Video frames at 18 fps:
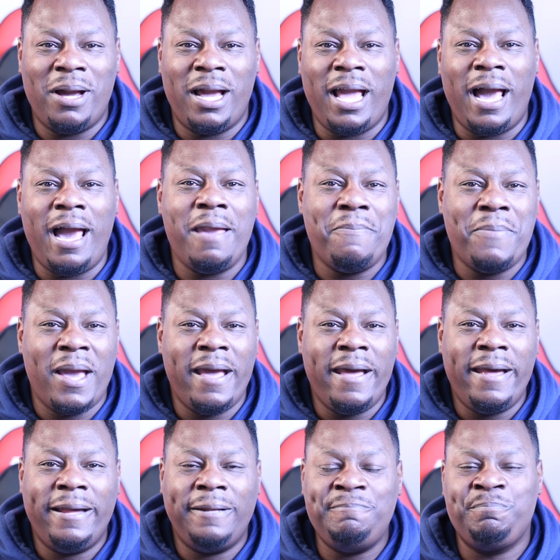my
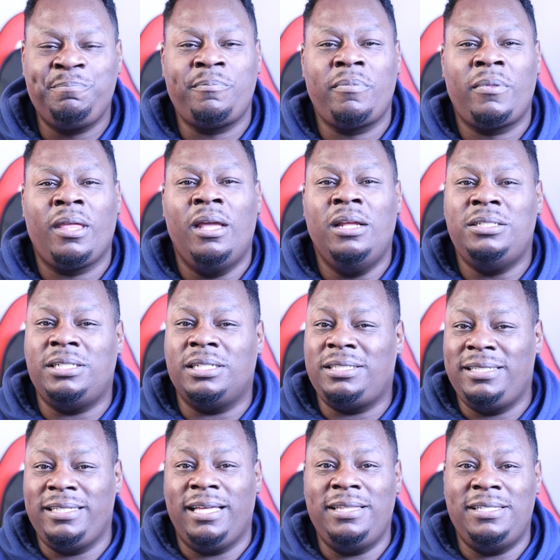iPad
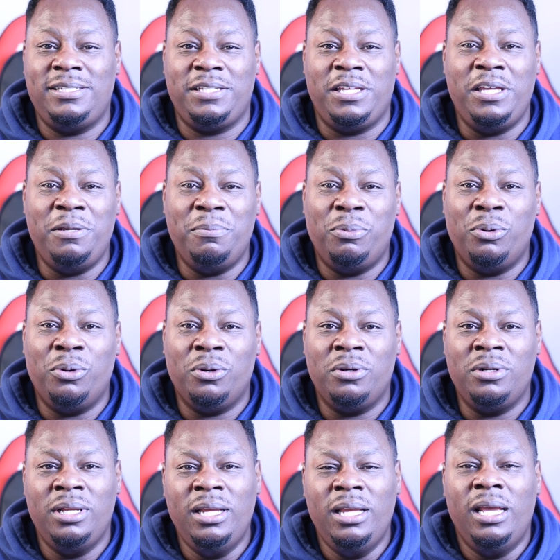just to get this
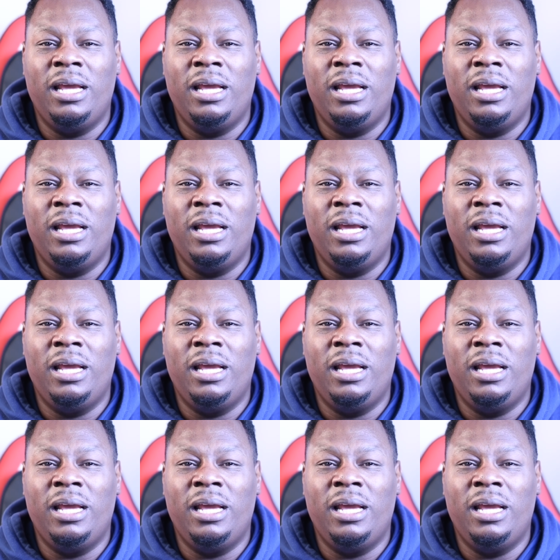keyboard,